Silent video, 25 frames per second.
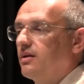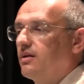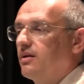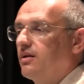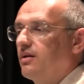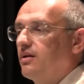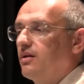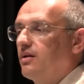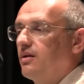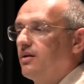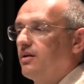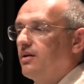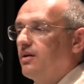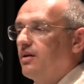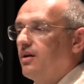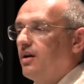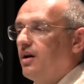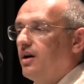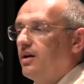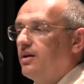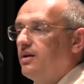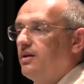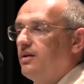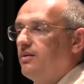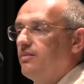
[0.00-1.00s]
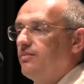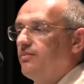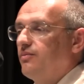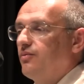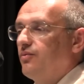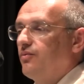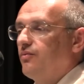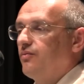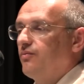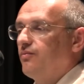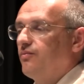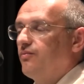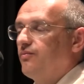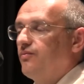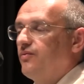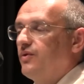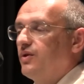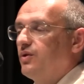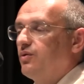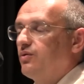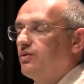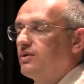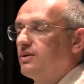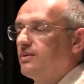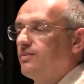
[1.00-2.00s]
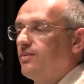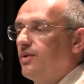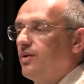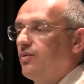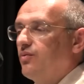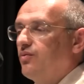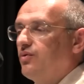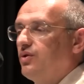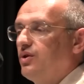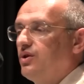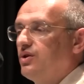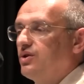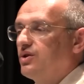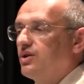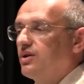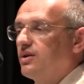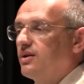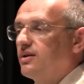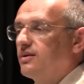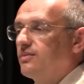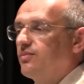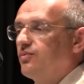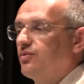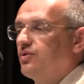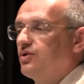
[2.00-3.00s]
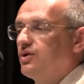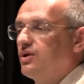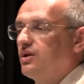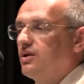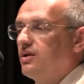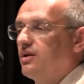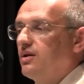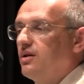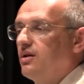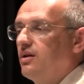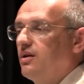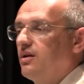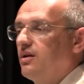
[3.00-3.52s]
do not want to educate their husbands, they just